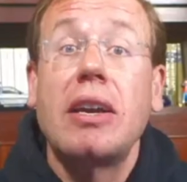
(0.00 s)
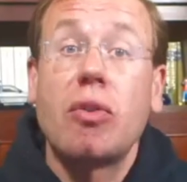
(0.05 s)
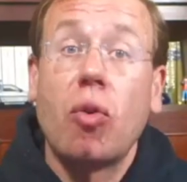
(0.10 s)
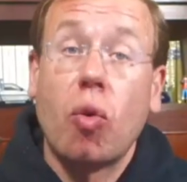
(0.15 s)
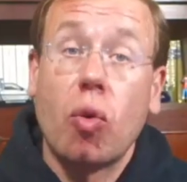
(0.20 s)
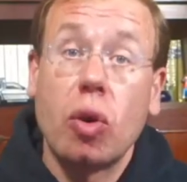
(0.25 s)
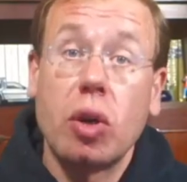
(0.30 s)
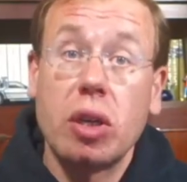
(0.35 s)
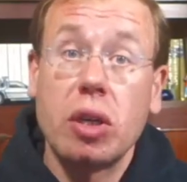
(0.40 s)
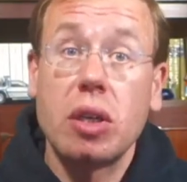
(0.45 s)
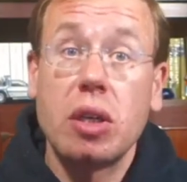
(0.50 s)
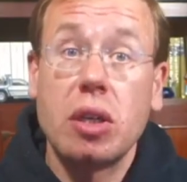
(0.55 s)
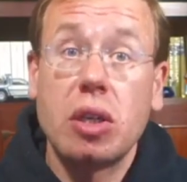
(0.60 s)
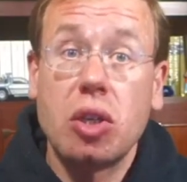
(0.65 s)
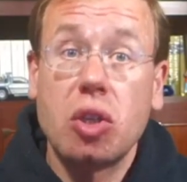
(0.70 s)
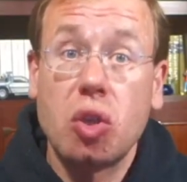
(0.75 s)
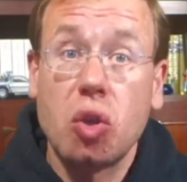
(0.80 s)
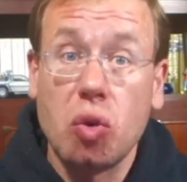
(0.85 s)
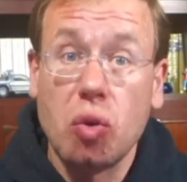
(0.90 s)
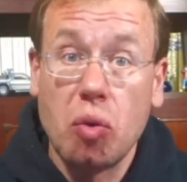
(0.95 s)
In order
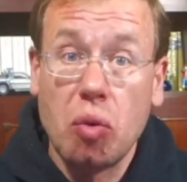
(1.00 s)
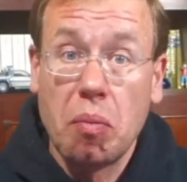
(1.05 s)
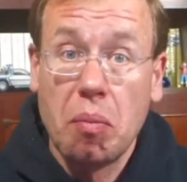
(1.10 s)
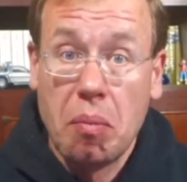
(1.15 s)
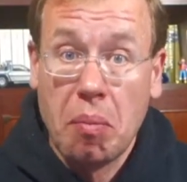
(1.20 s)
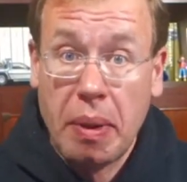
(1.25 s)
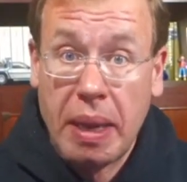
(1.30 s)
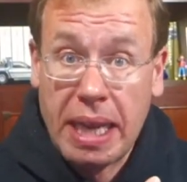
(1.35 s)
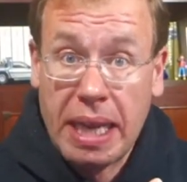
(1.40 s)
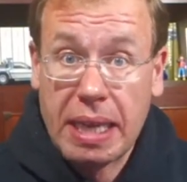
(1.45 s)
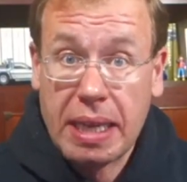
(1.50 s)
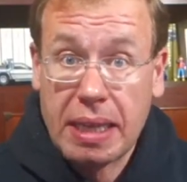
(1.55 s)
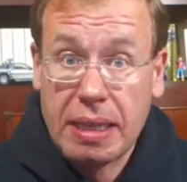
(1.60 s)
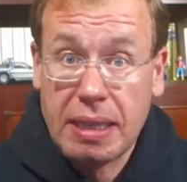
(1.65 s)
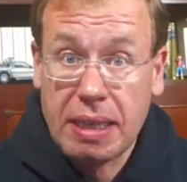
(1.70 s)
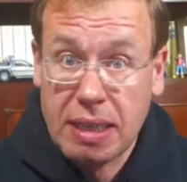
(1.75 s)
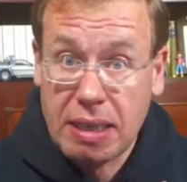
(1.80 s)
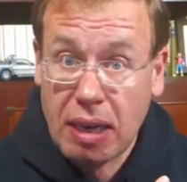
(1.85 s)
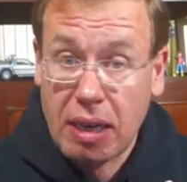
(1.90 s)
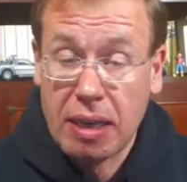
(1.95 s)
to make
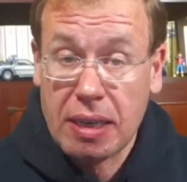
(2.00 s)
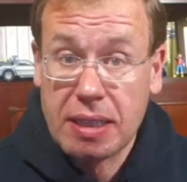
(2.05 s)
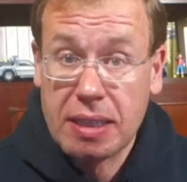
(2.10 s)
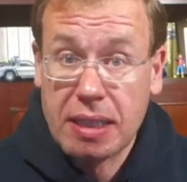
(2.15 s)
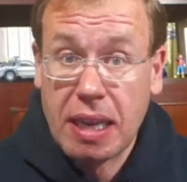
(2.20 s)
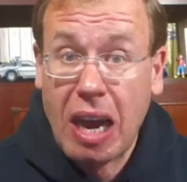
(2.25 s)
the task